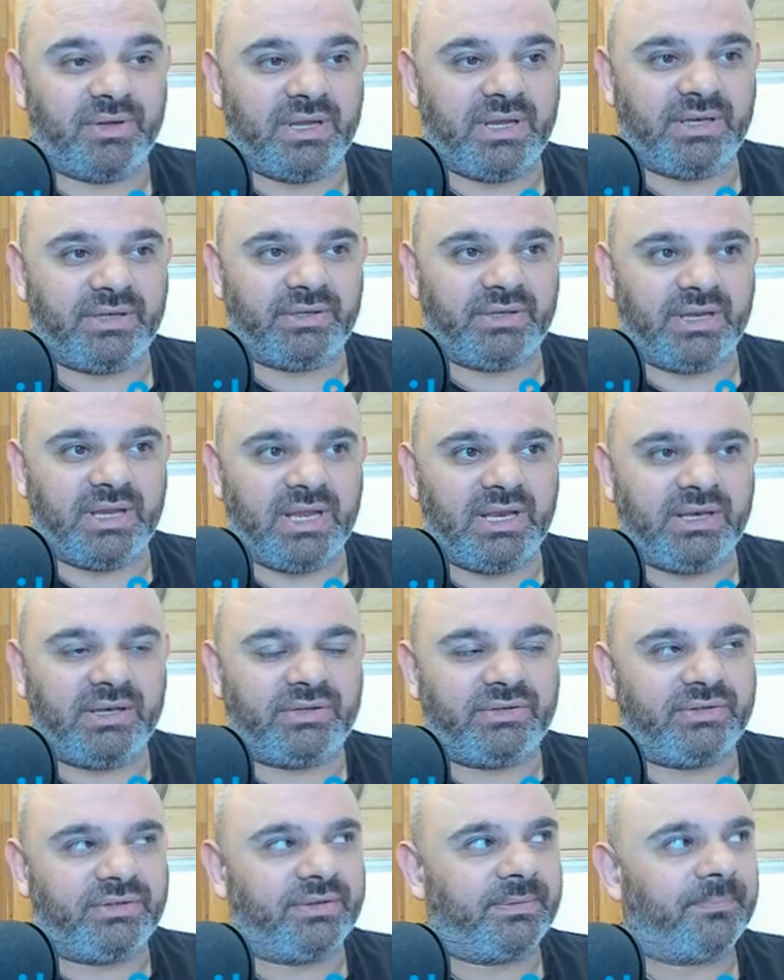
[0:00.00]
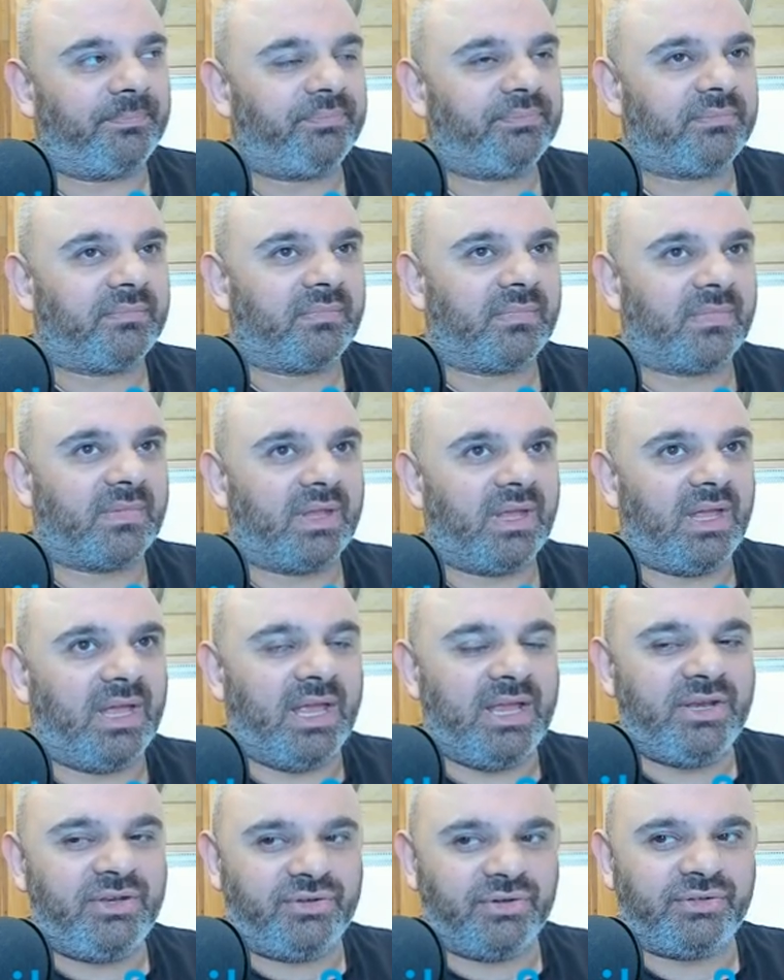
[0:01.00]

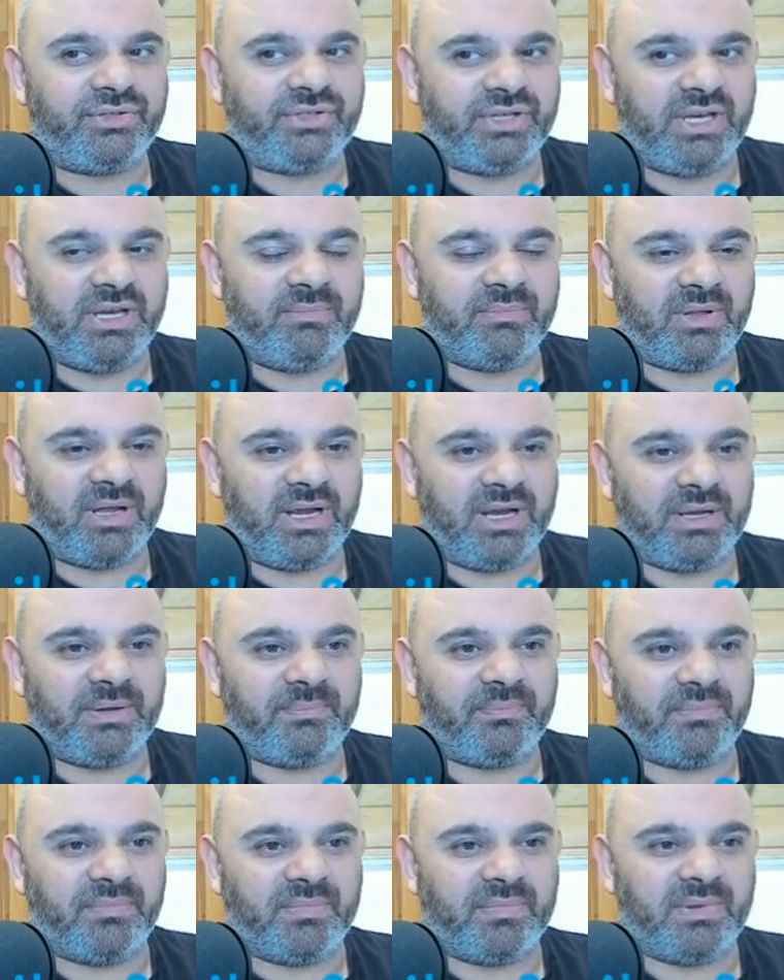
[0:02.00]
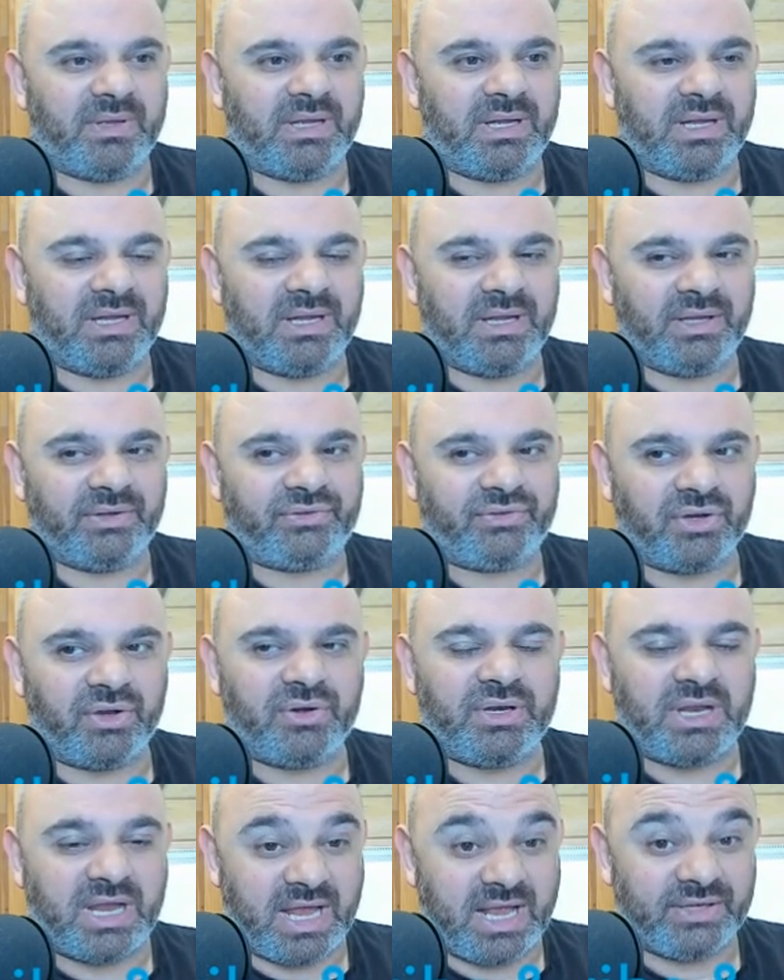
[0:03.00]
It does seem like
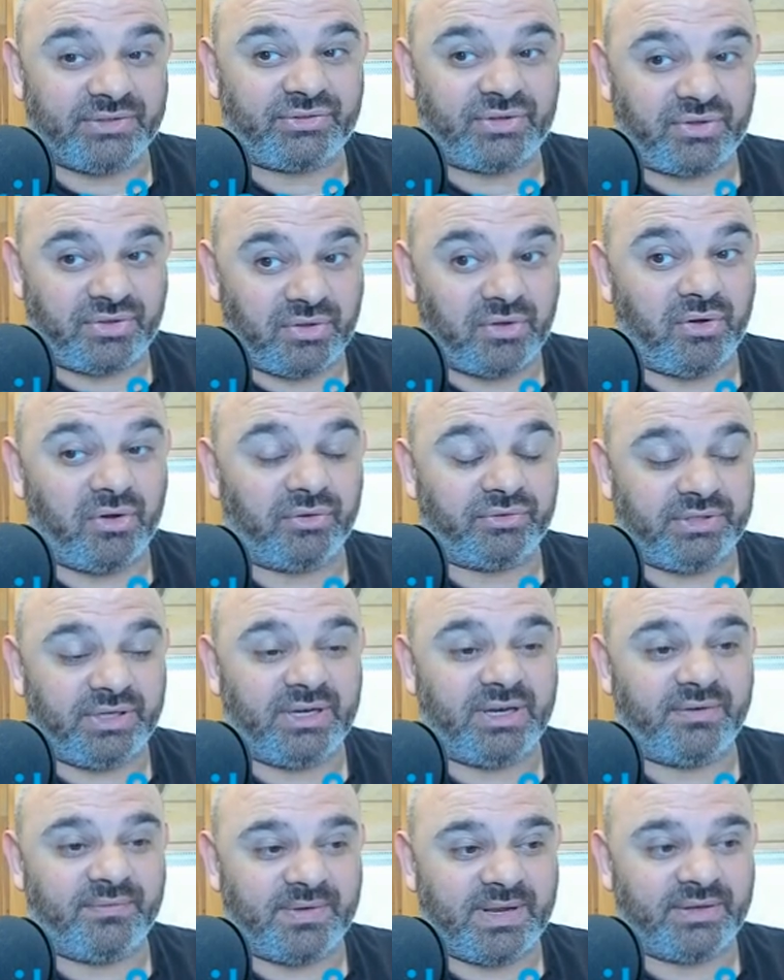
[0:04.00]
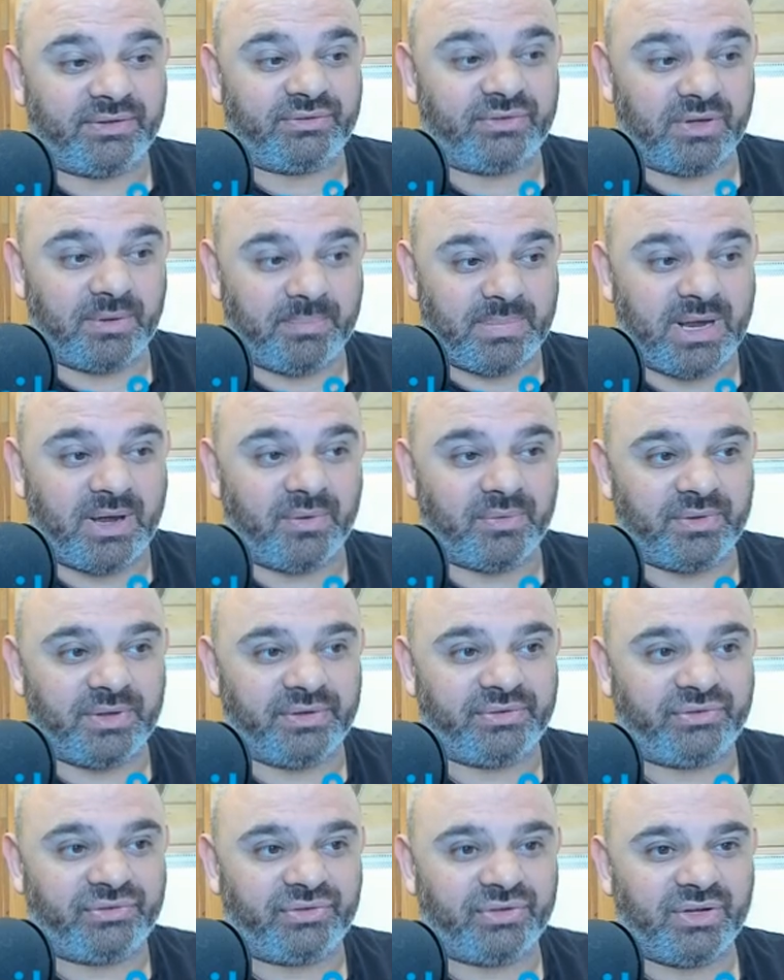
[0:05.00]
Sony has thought in advance about
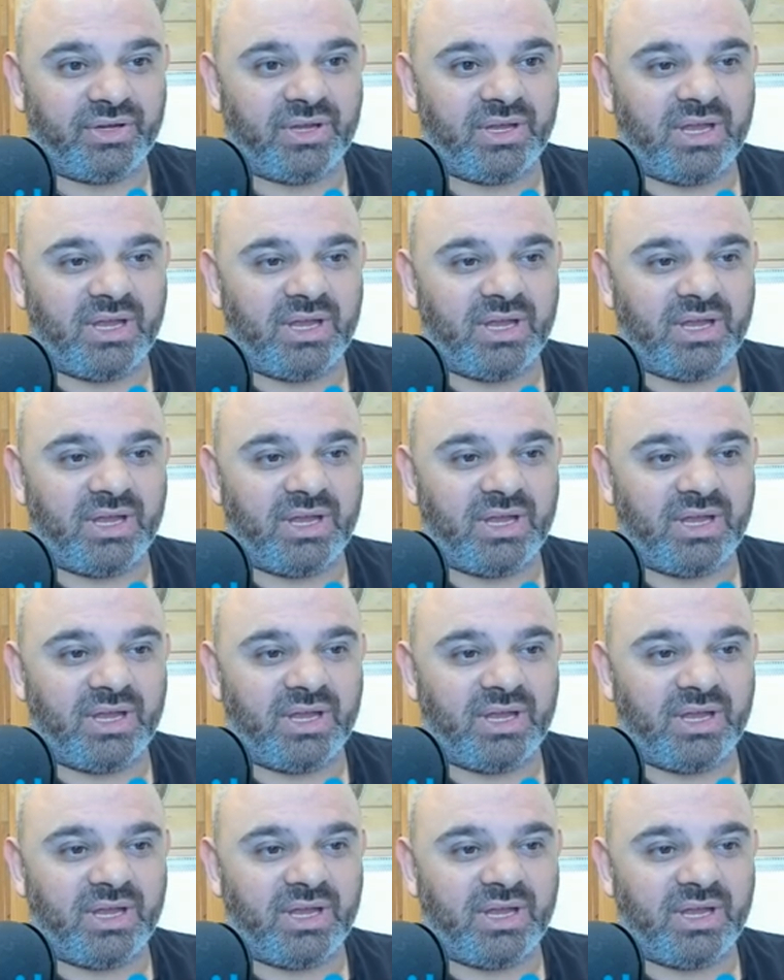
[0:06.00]
this